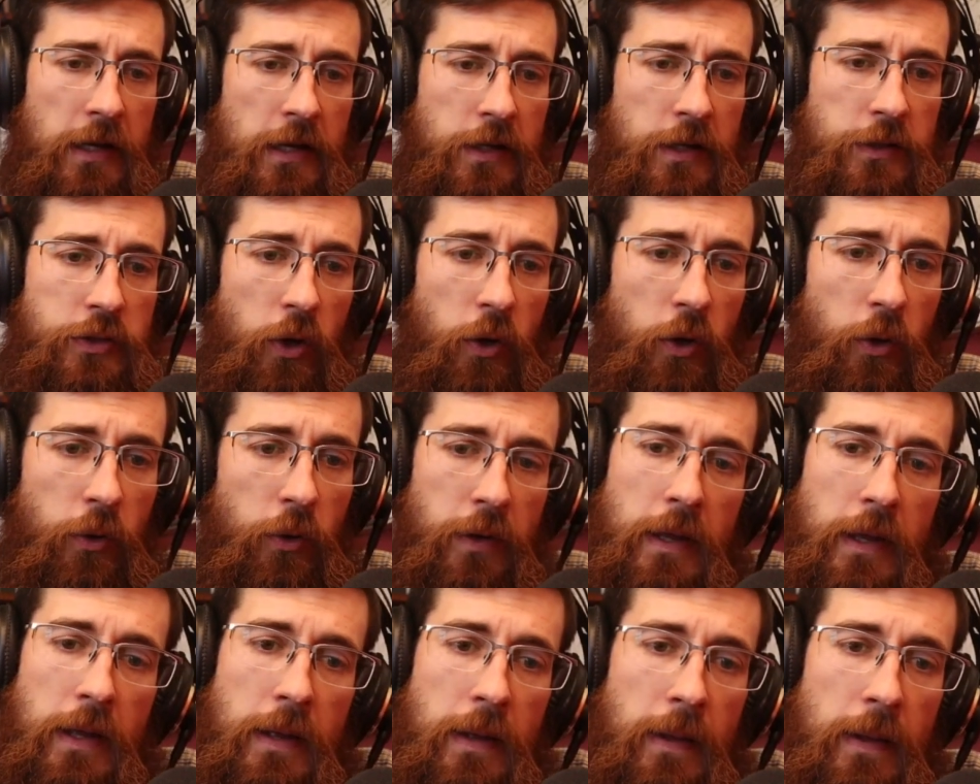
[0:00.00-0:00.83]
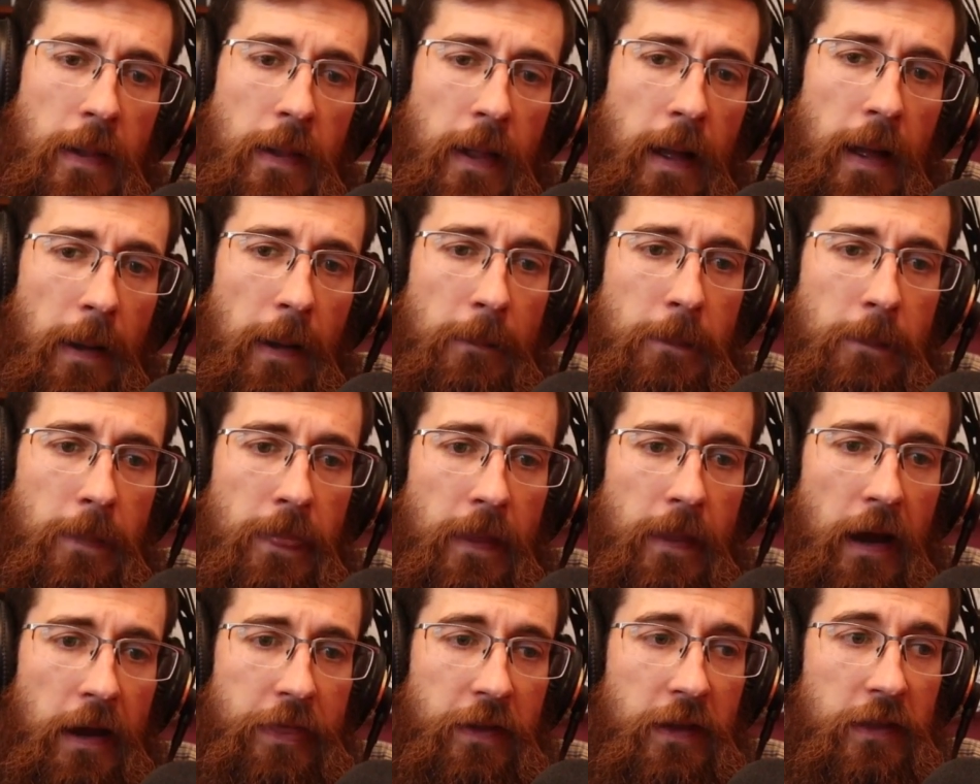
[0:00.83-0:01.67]
So
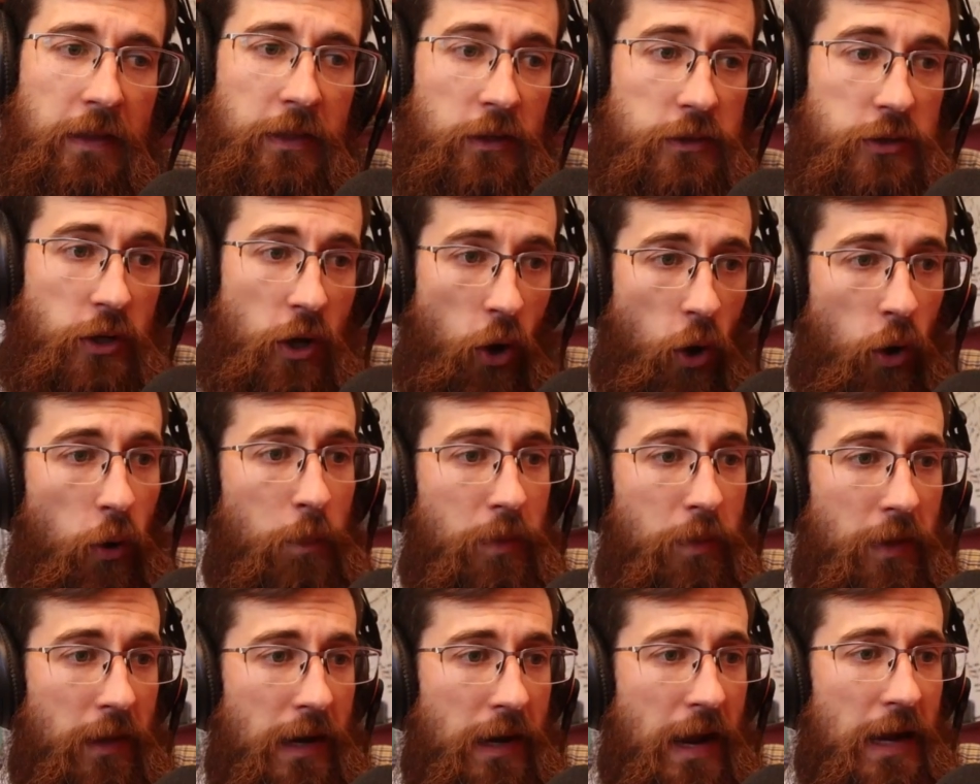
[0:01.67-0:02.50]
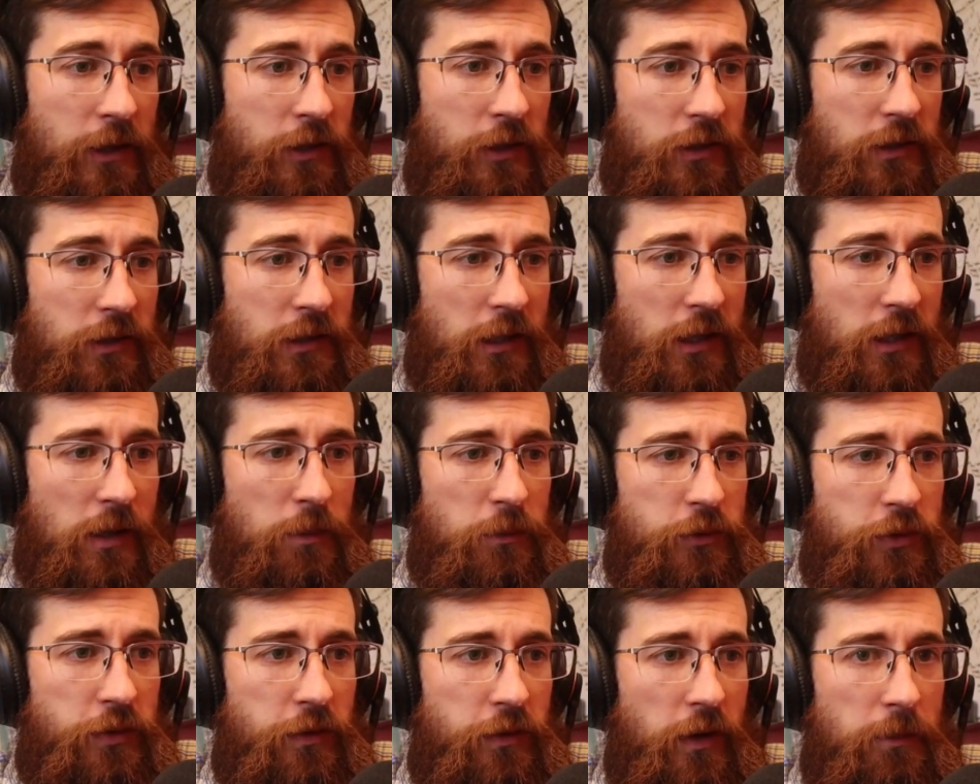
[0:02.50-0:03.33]
I think there's a hope that actually
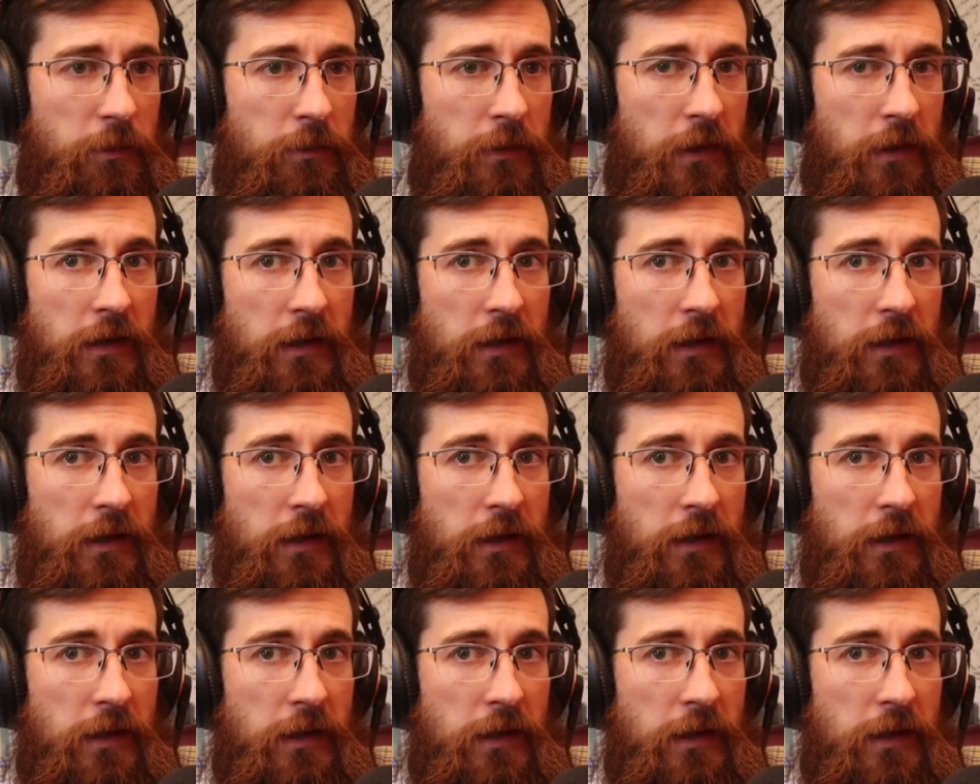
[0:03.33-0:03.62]
comes from,